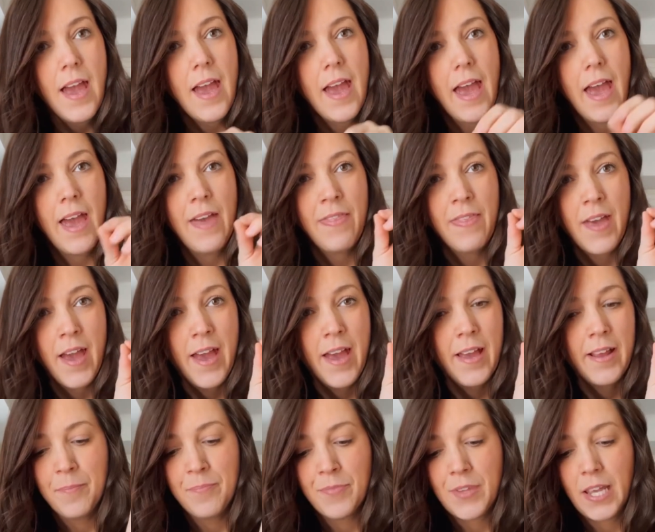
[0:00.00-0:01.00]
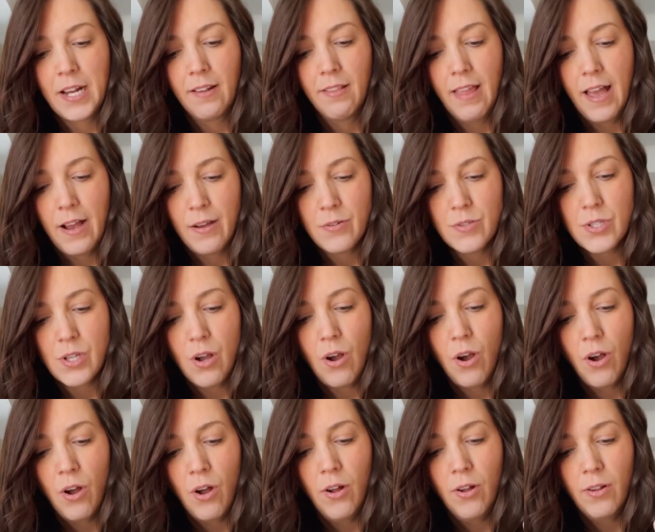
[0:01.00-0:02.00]
and then it allows
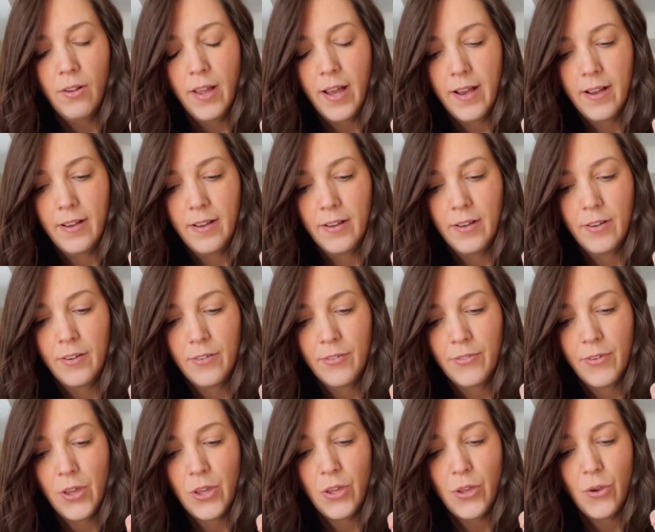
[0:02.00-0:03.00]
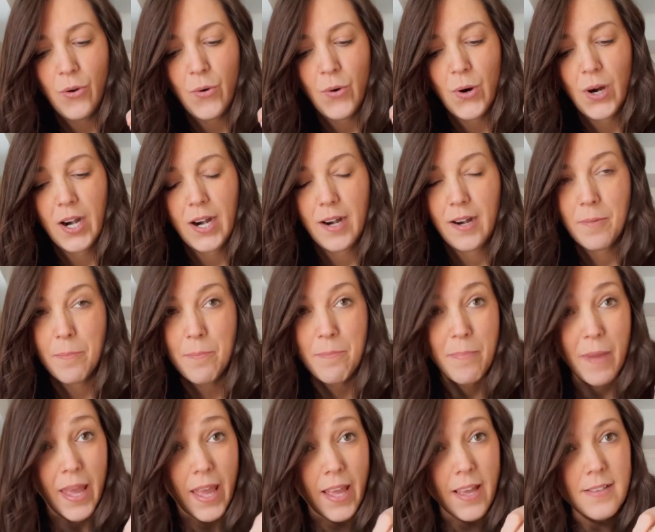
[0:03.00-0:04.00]
all of your
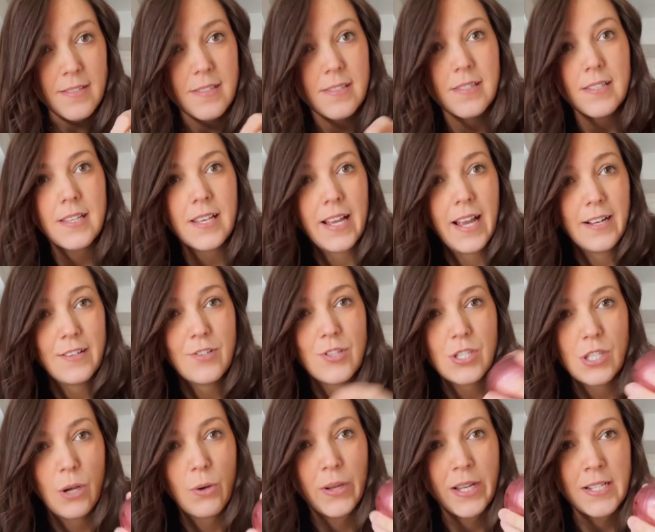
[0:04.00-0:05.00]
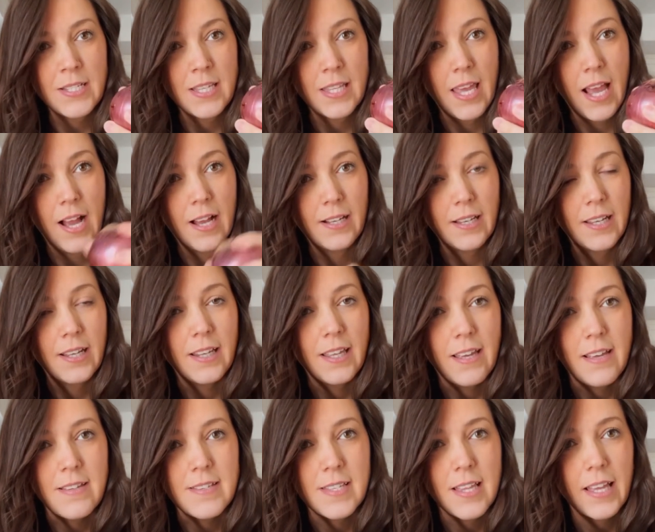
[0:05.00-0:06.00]
base to kind of soak into the onion
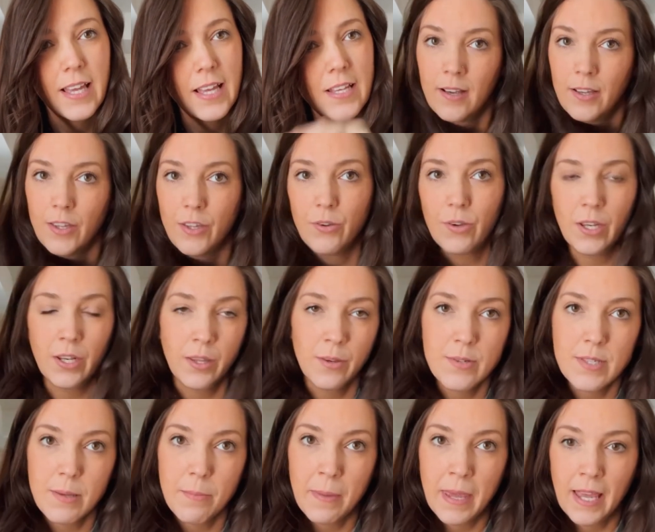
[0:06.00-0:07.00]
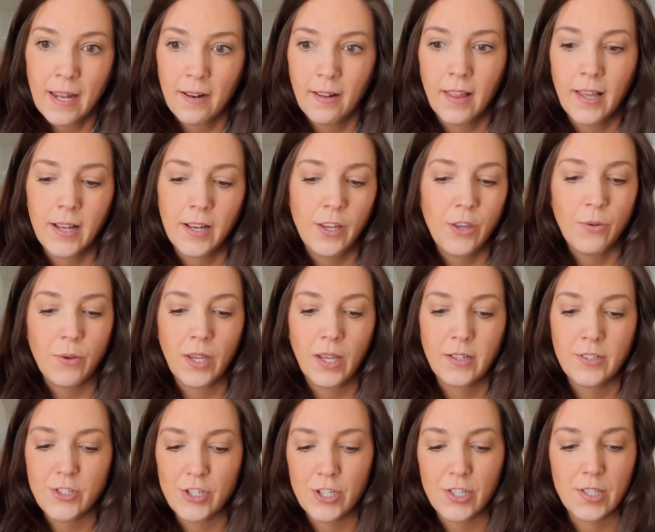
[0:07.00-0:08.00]
easily. You can use a mandolin, you
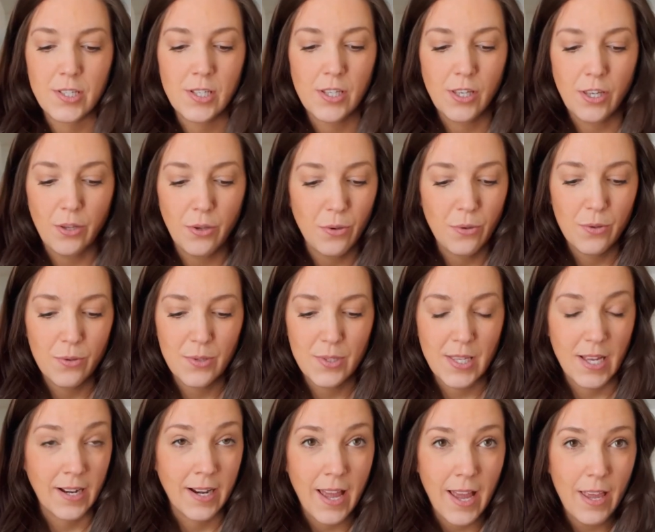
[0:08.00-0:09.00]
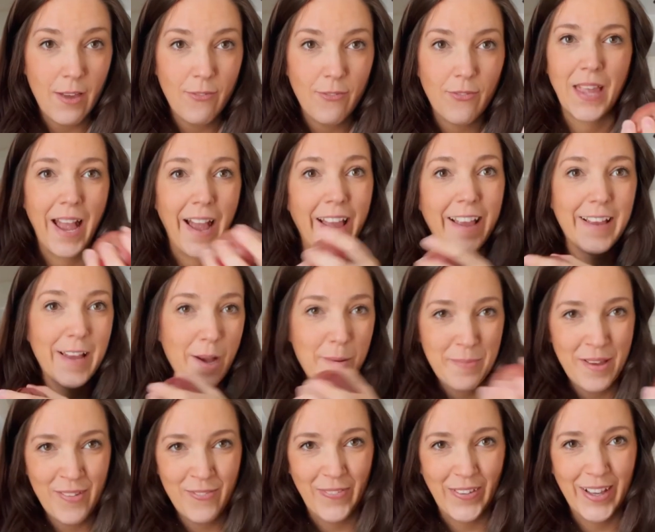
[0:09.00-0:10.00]
can just use a knife. I cut
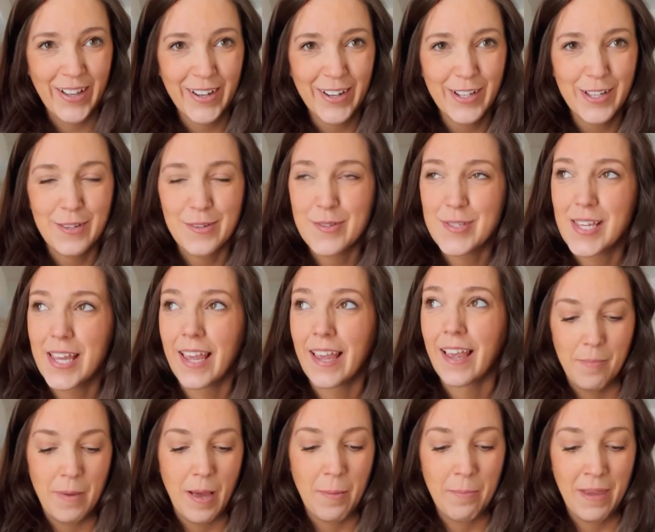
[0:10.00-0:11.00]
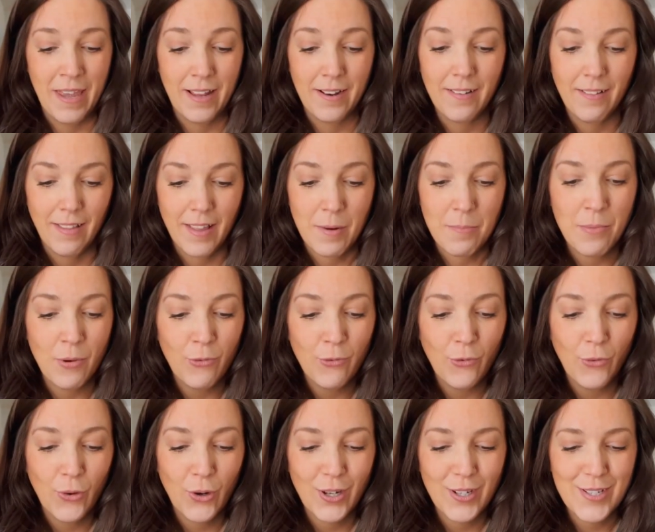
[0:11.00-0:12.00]
my finger using a mandolin
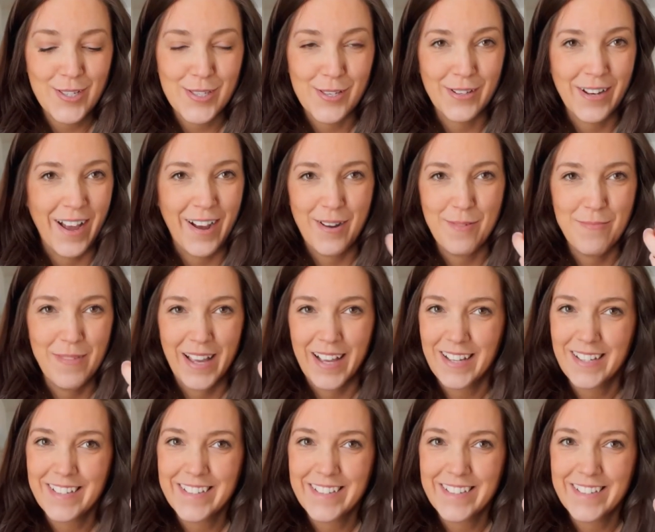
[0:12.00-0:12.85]
before, so now I'm like